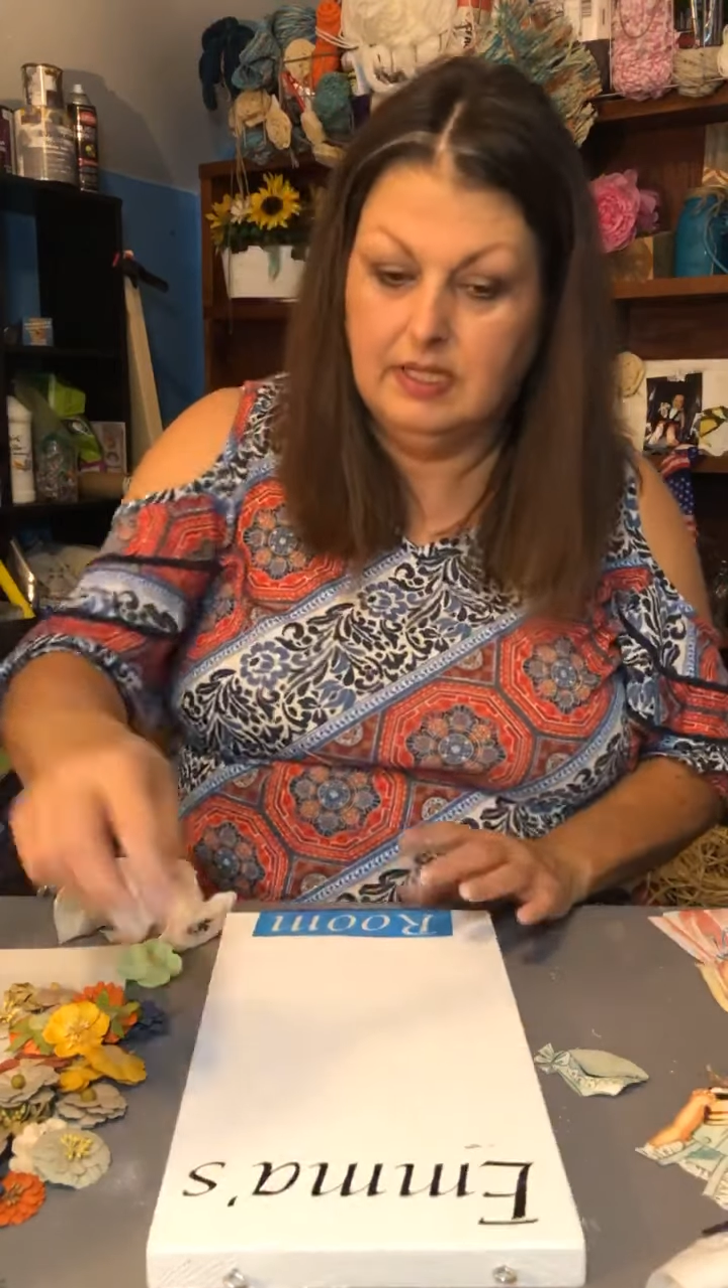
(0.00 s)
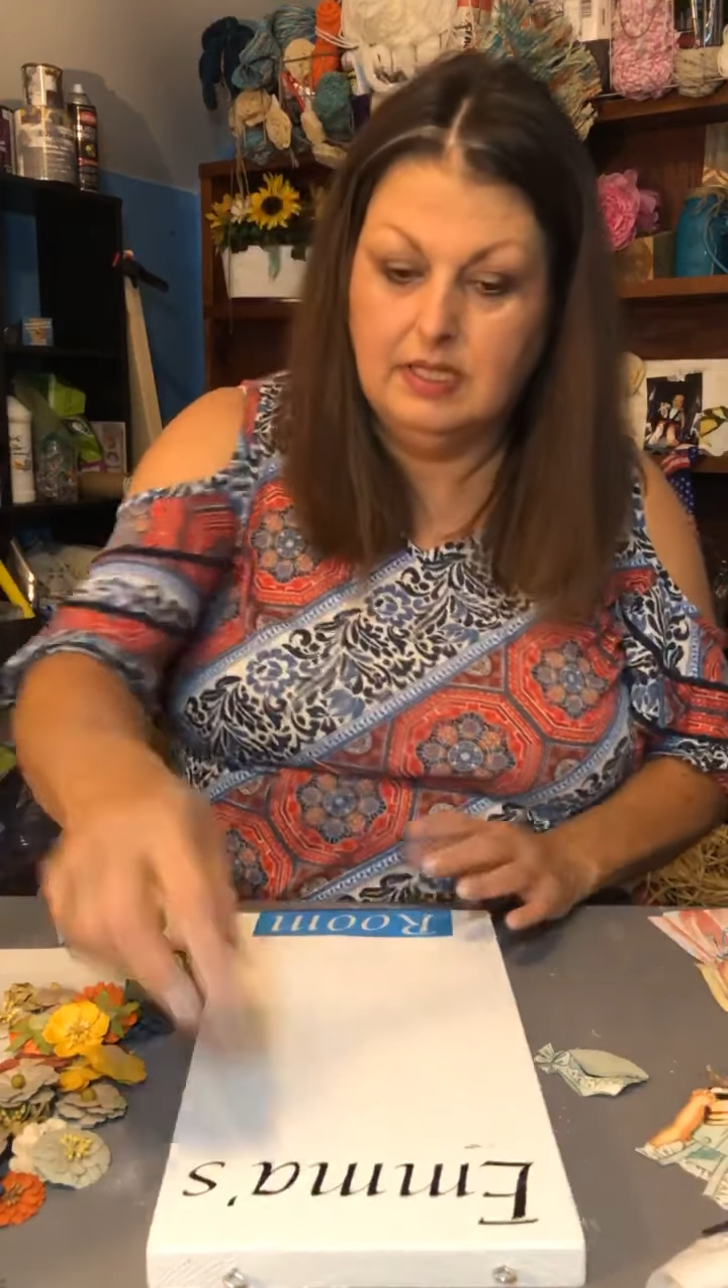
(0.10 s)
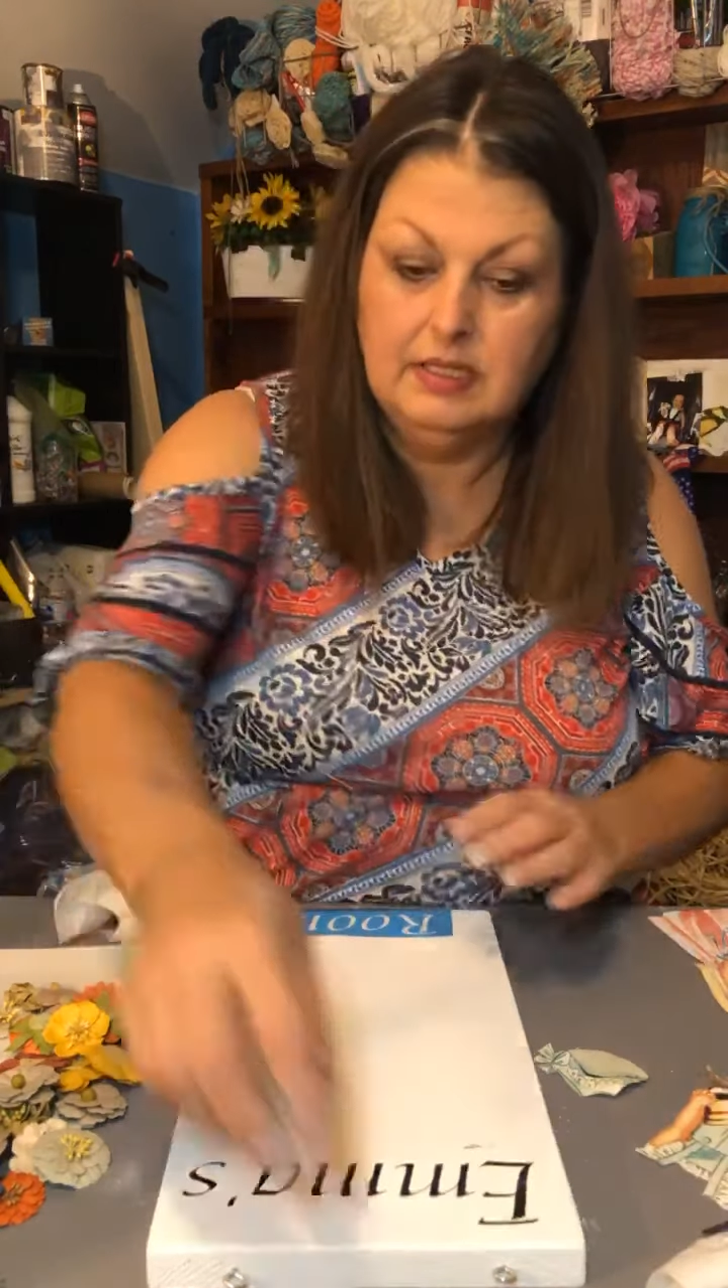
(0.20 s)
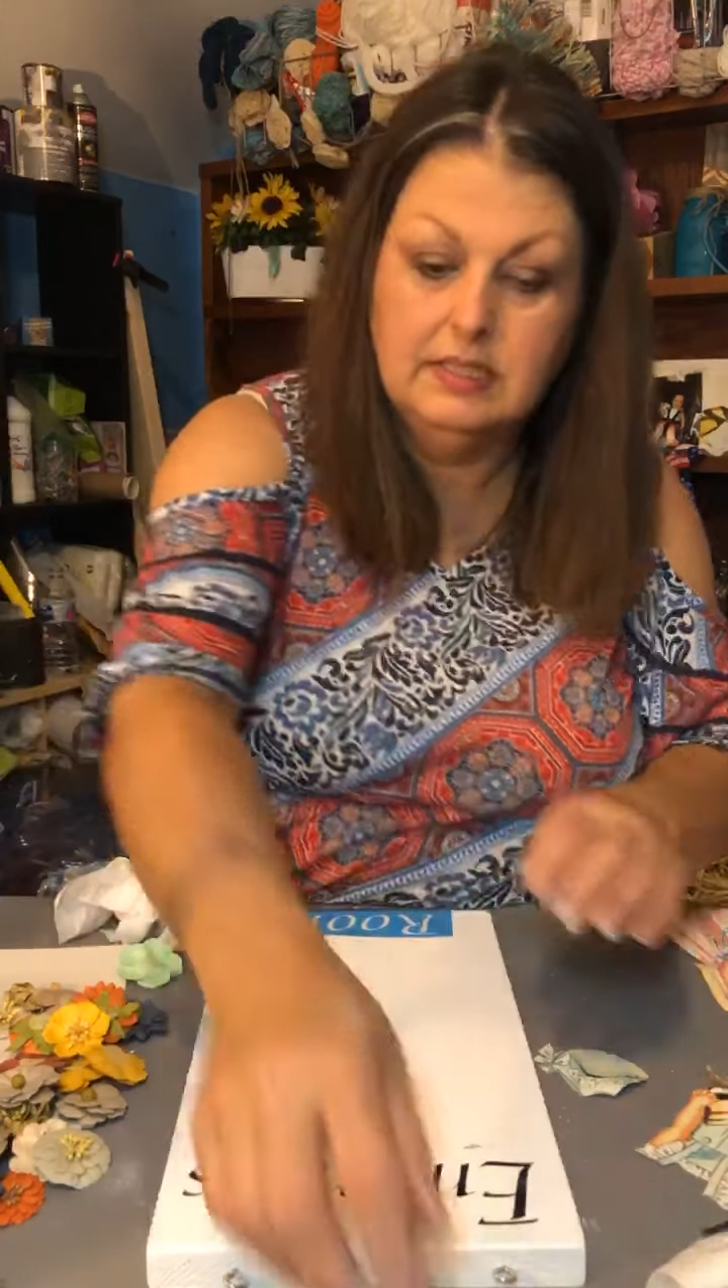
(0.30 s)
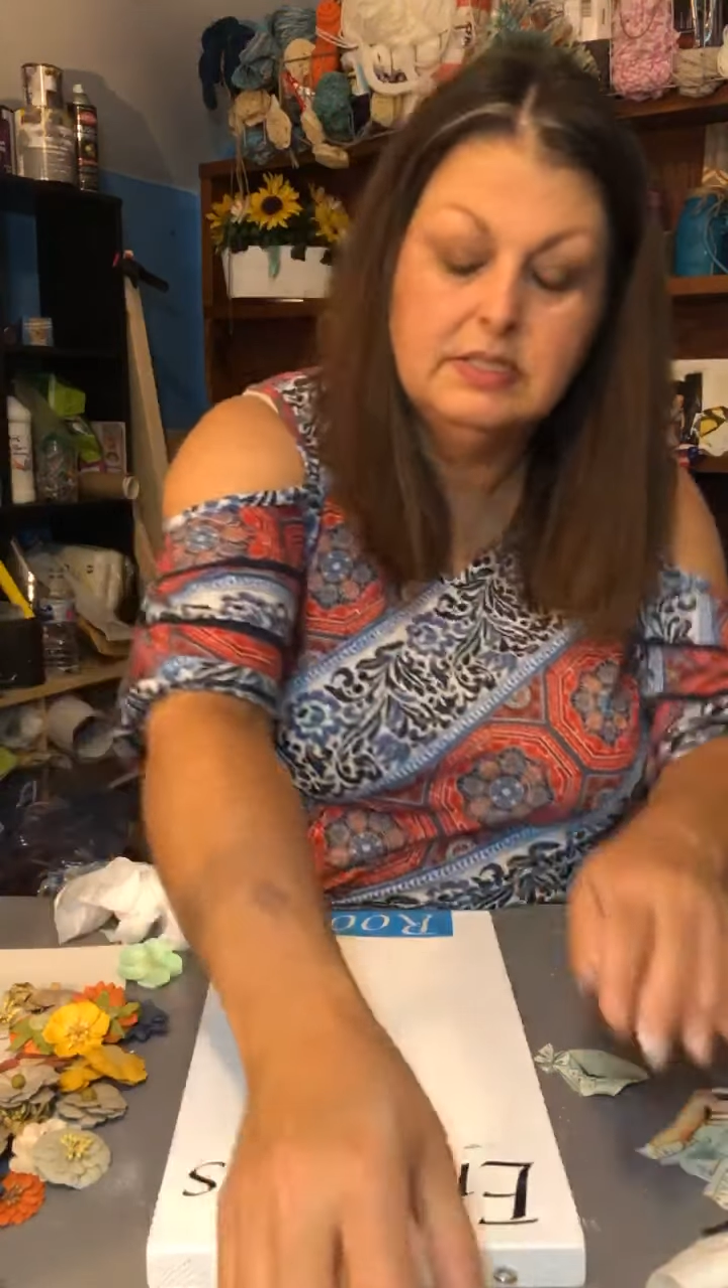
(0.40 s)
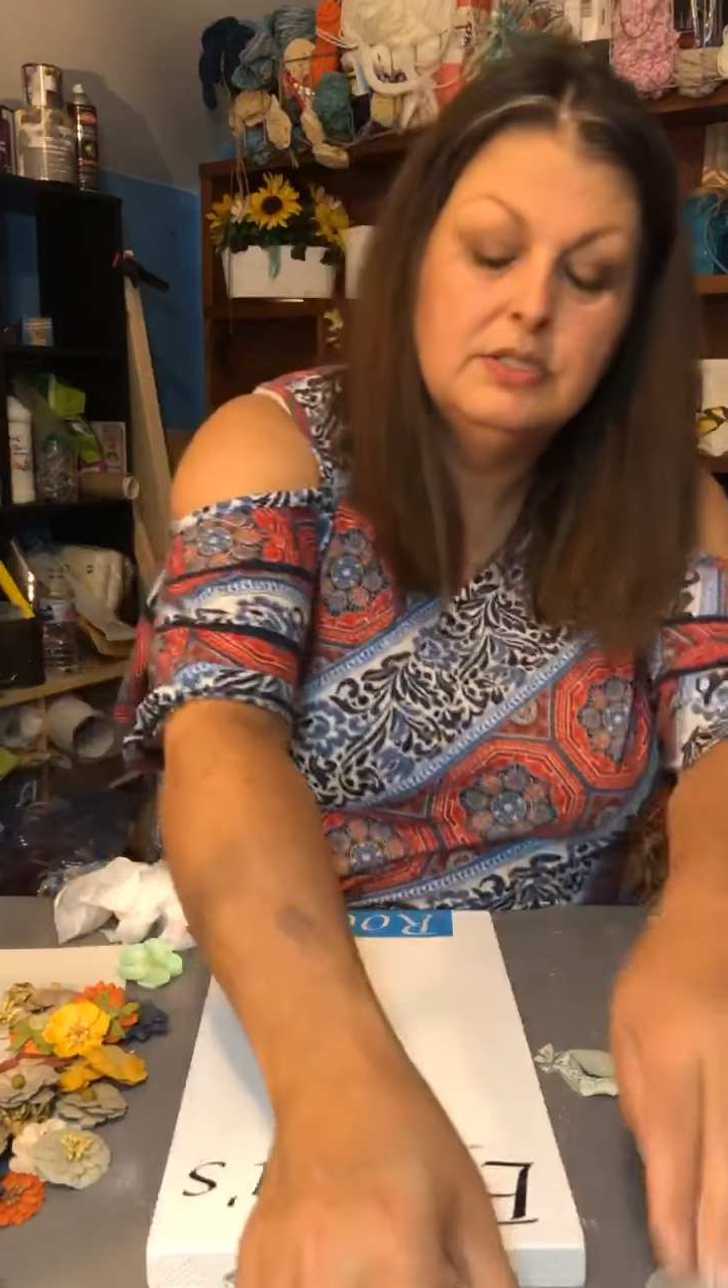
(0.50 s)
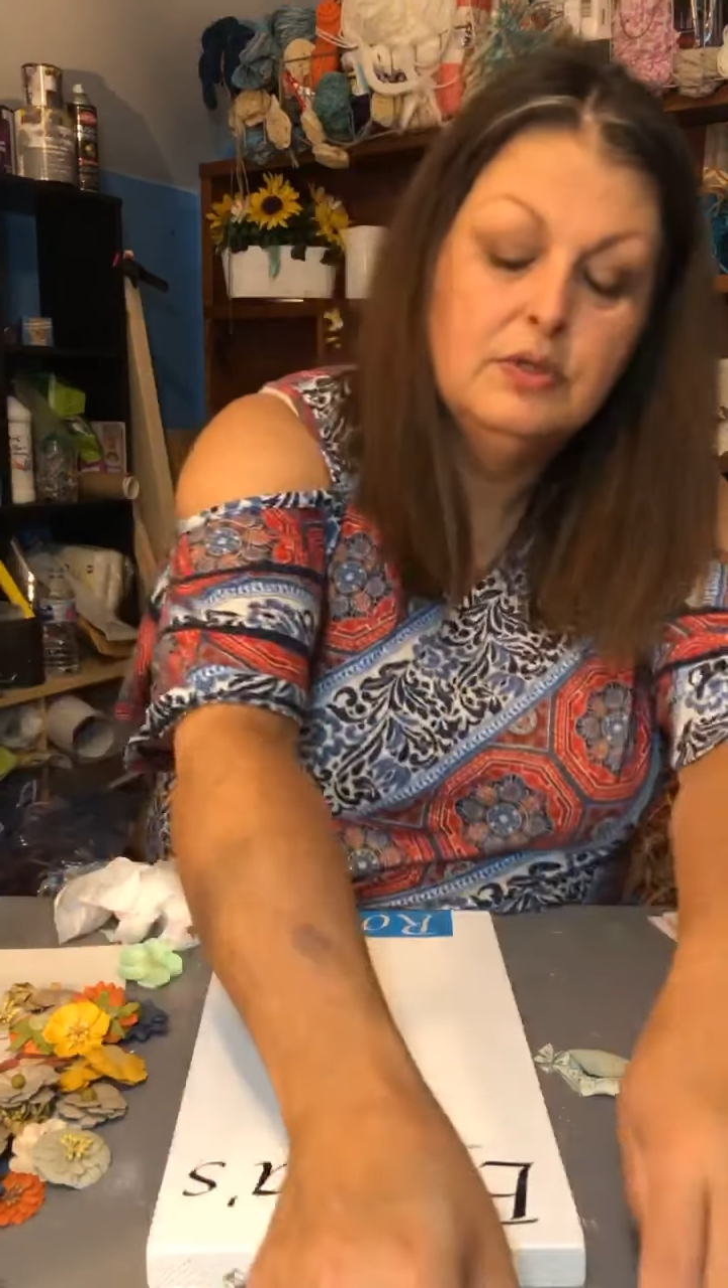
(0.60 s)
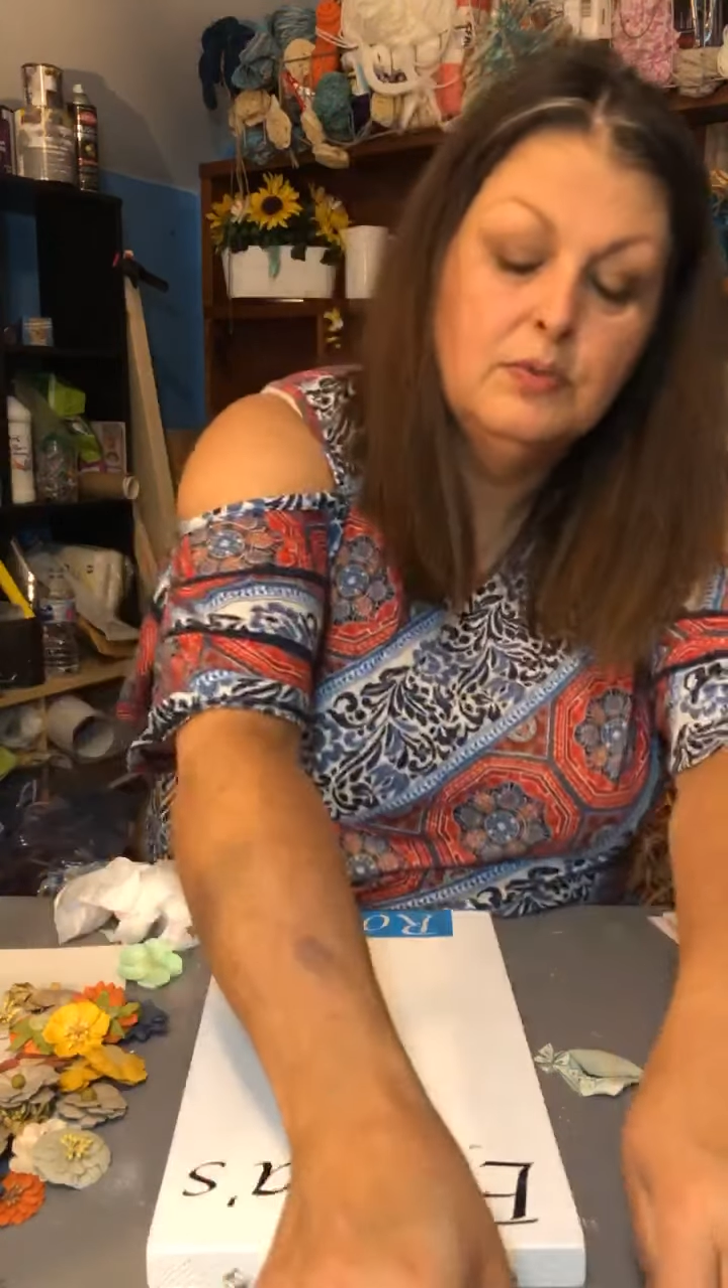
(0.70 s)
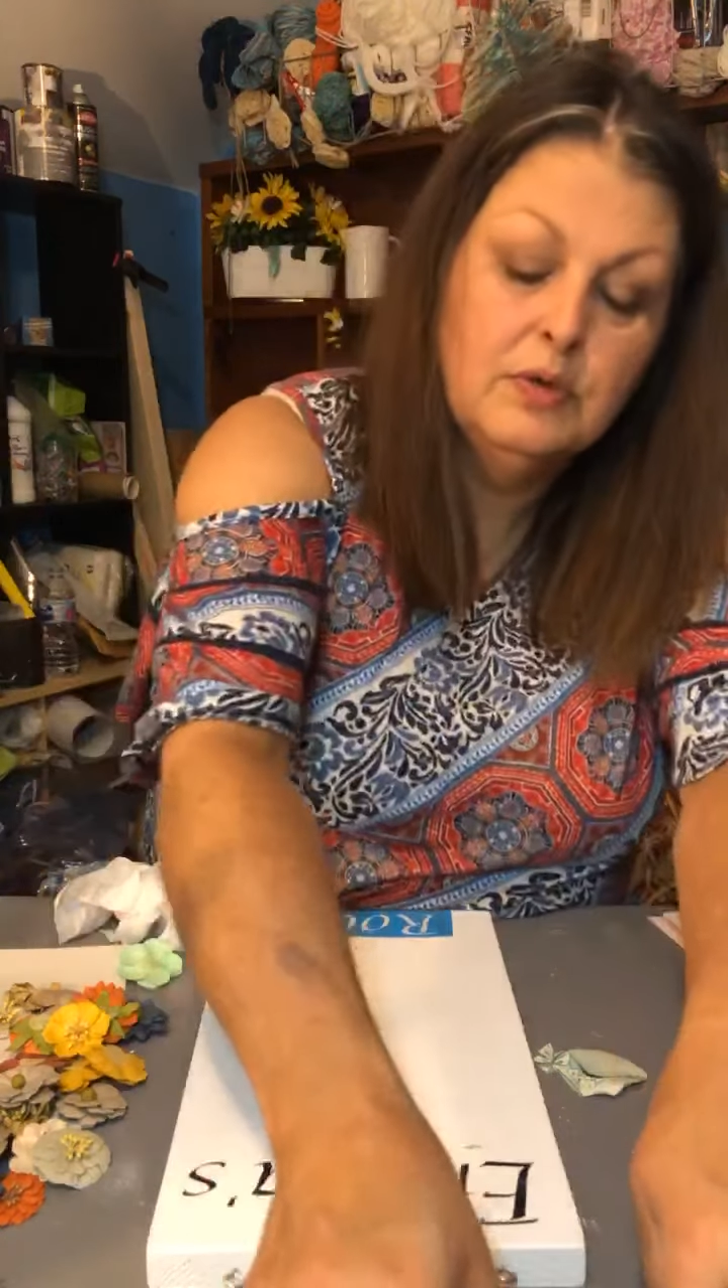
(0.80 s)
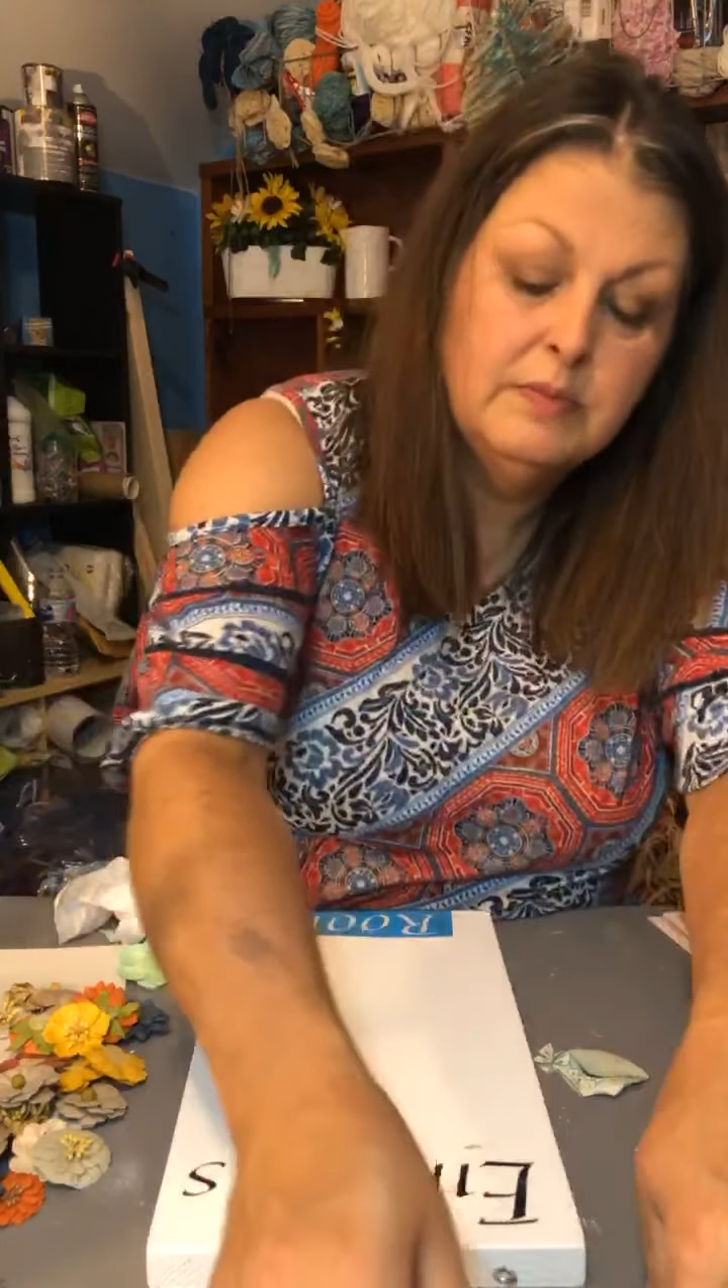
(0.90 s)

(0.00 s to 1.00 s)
And let's do room.